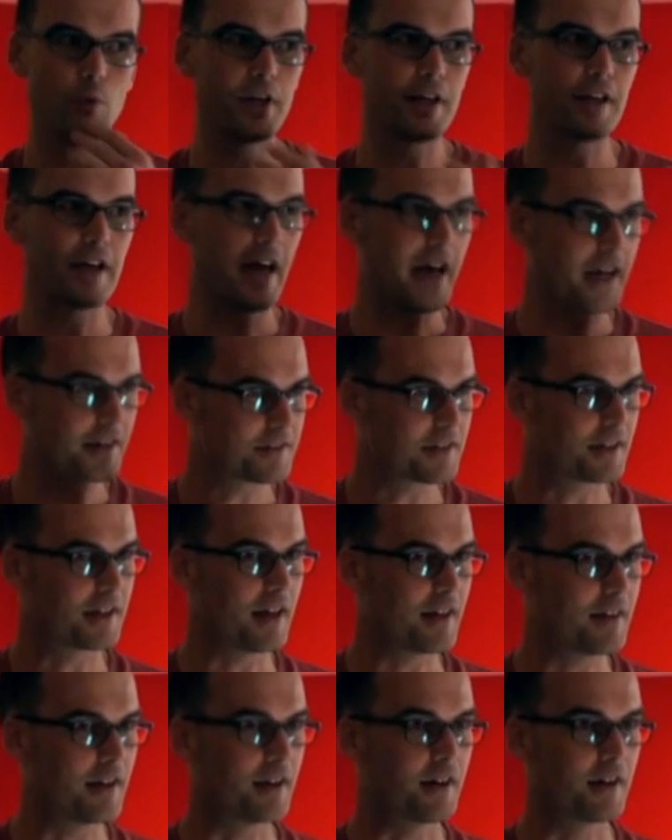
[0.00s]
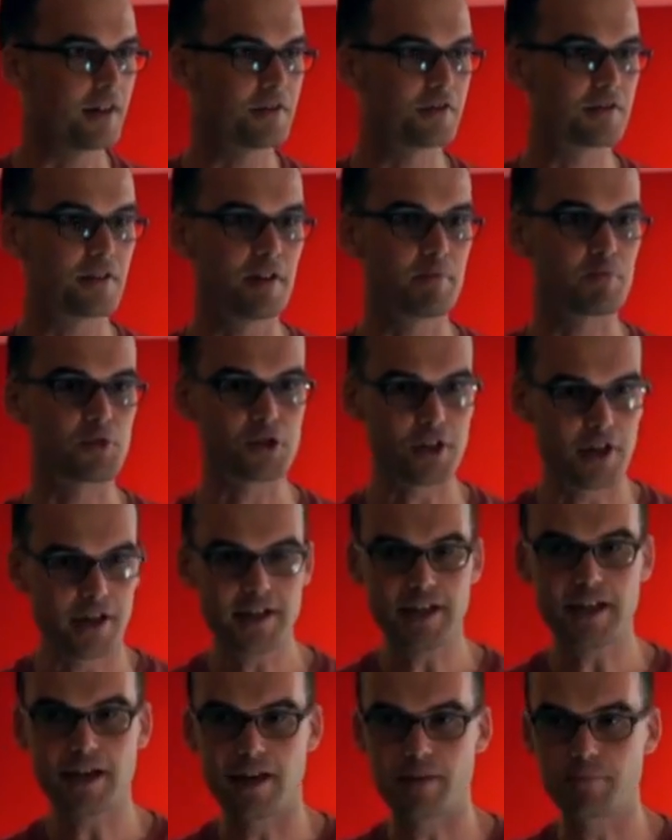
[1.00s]
we hacked together some
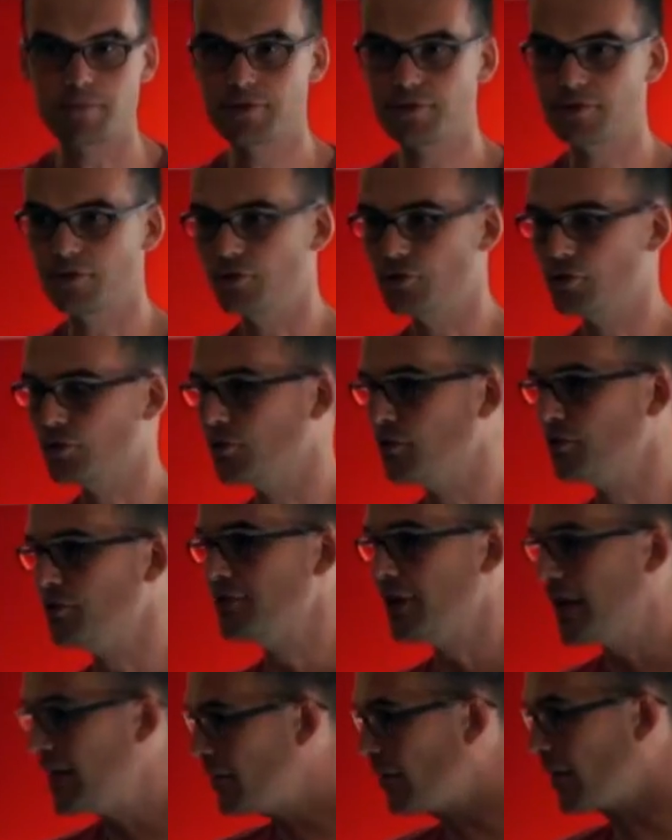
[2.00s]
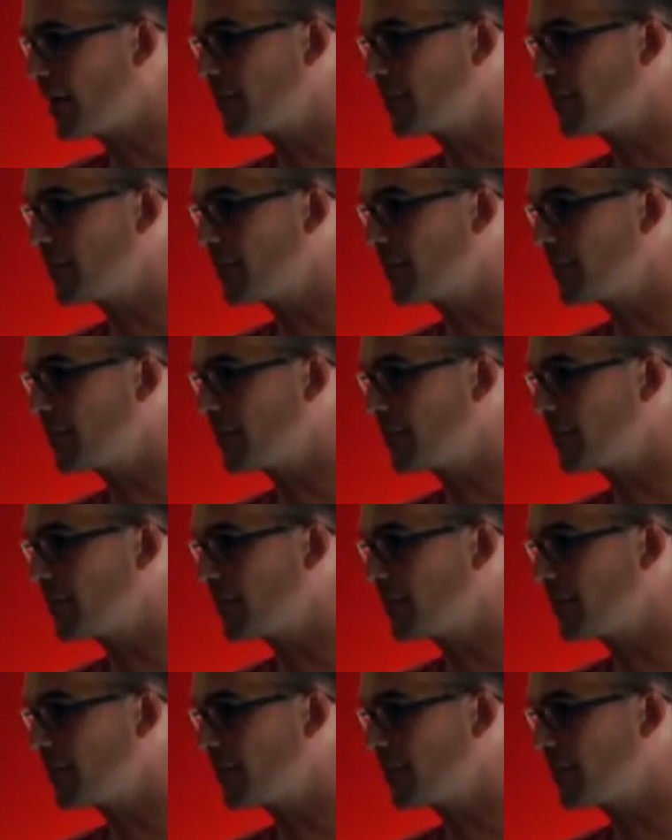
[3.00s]
Shiny apps to do data